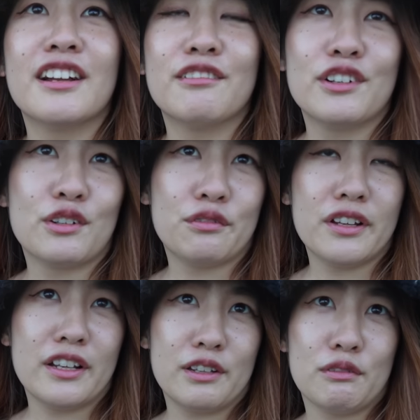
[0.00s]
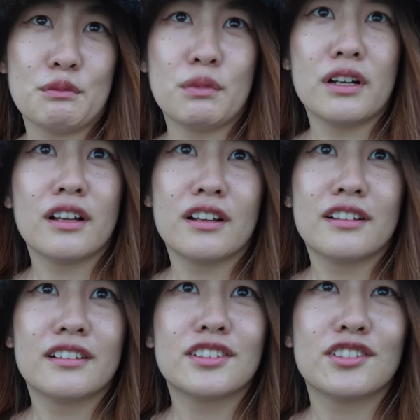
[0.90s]
I don't want to offend anyone, but
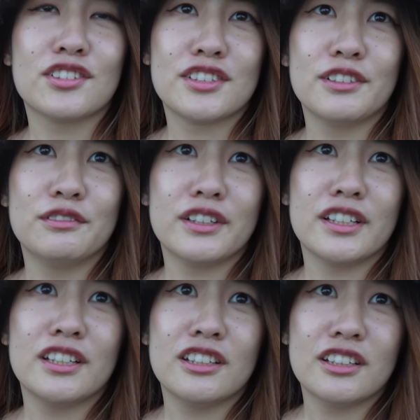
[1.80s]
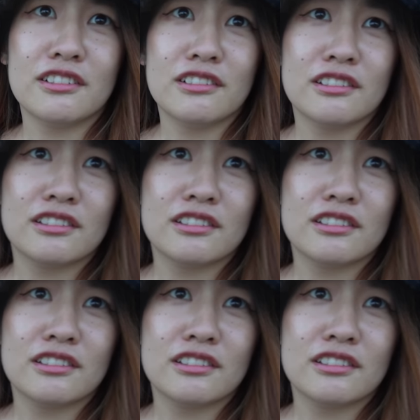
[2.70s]
took the Silvia and didn't.